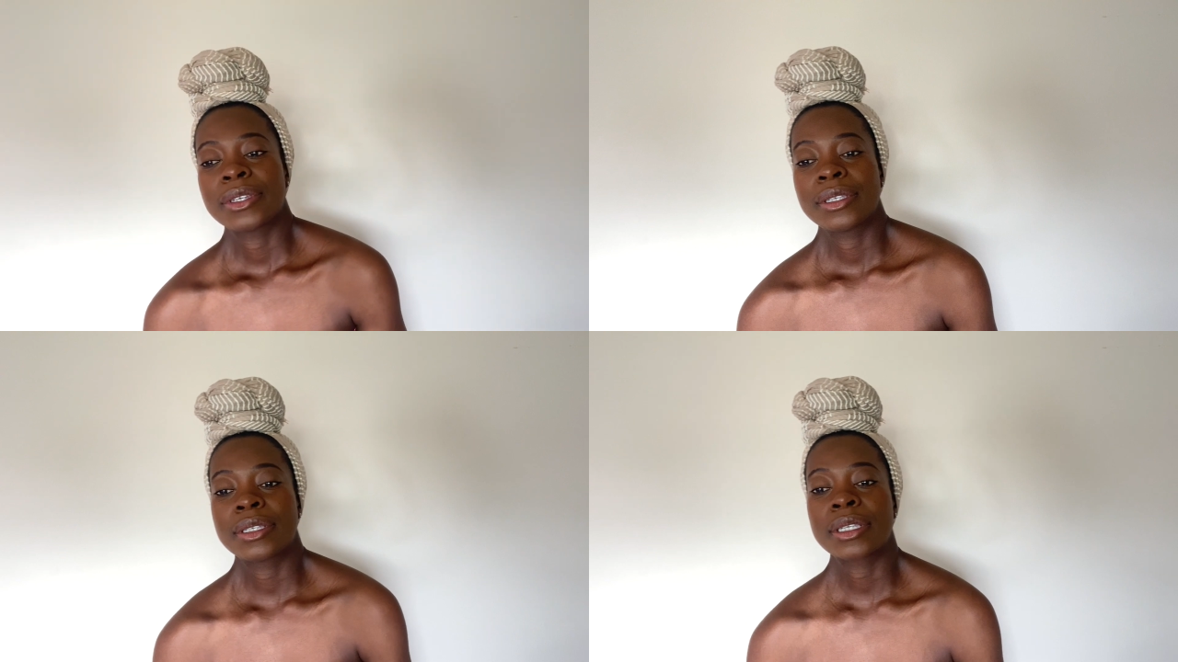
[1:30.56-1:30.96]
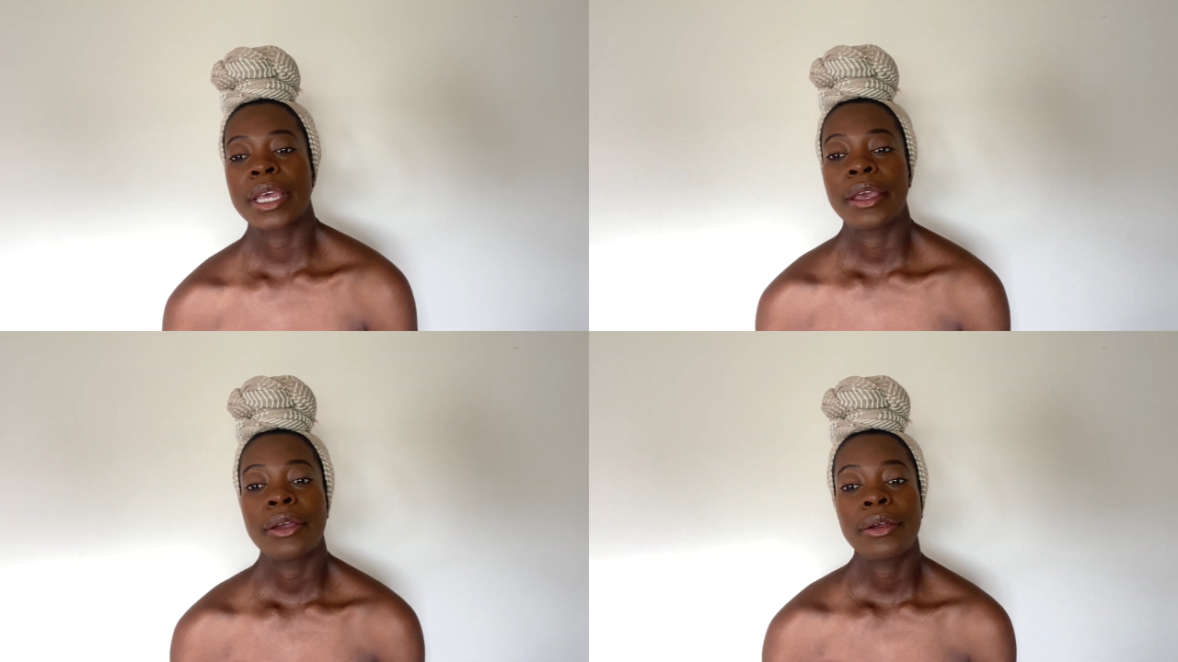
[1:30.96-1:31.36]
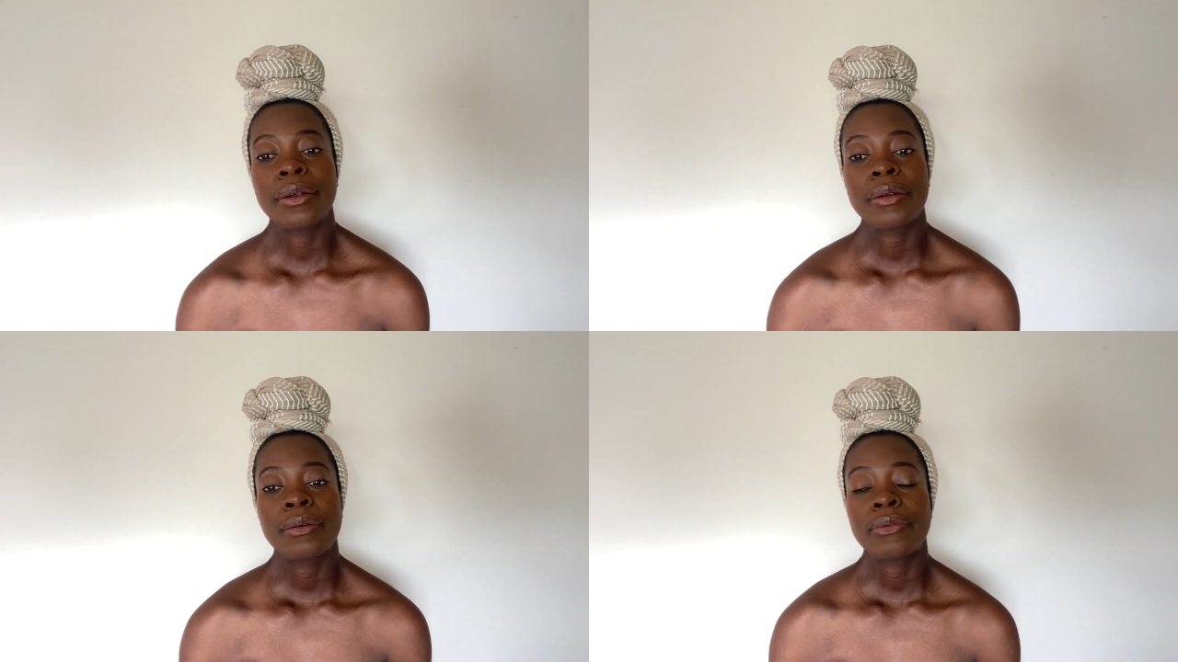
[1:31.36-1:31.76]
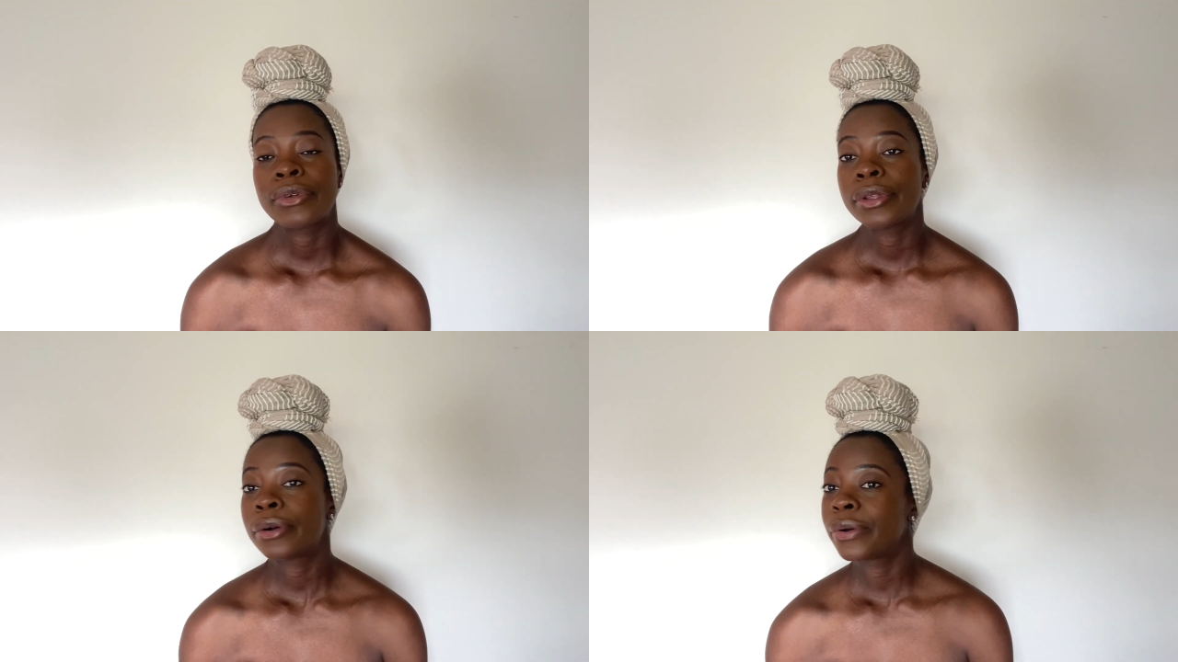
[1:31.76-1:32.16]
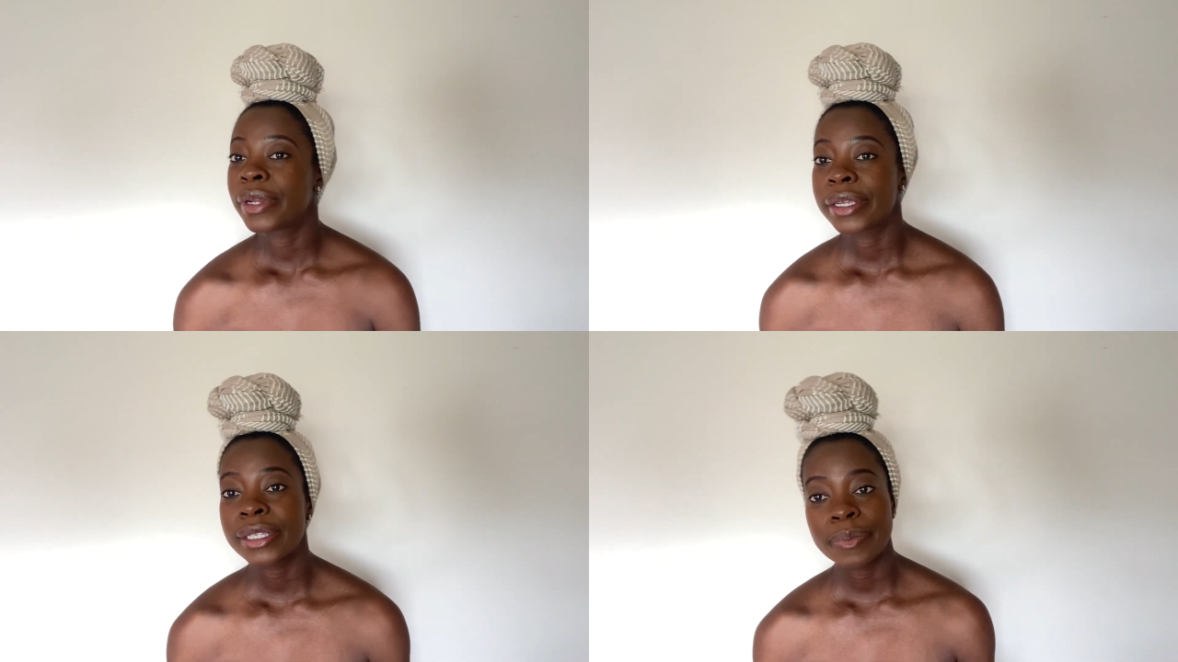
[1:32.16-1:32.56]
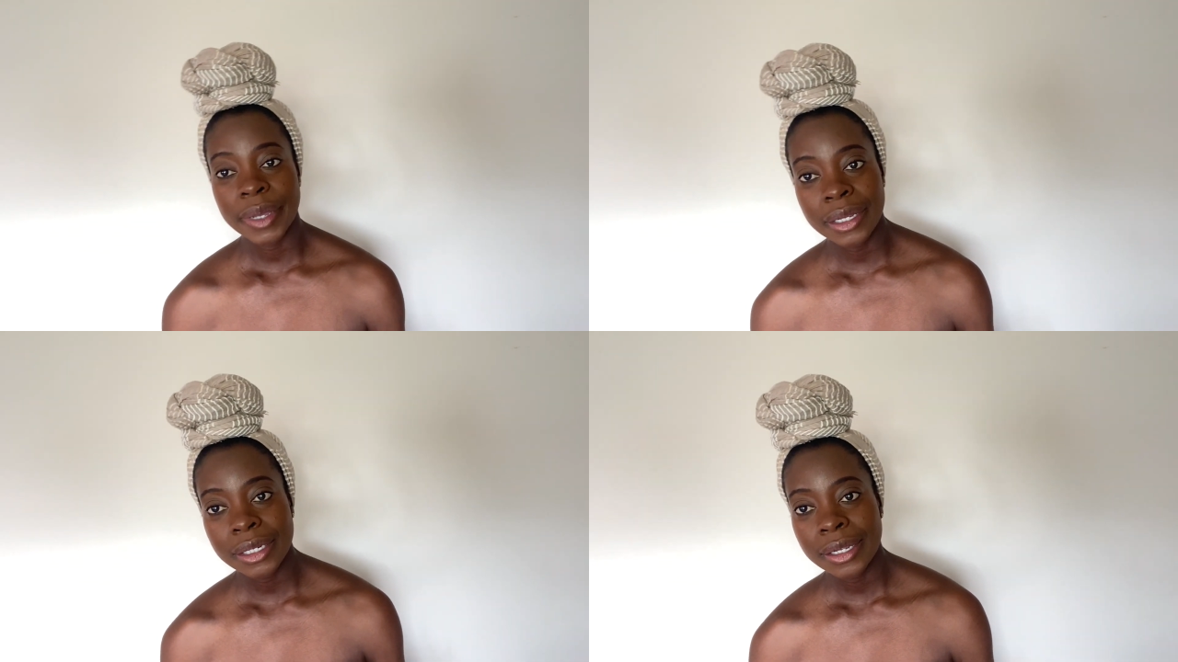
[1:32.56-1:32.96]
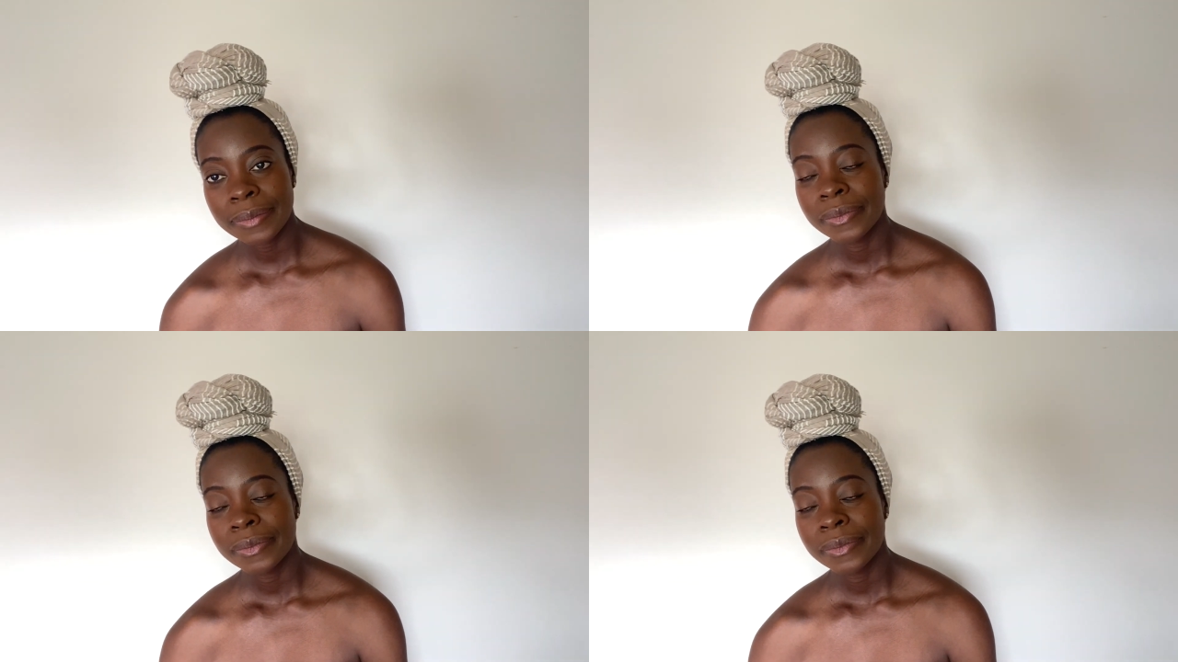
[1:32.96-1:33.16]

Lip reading: scared for the unexpected.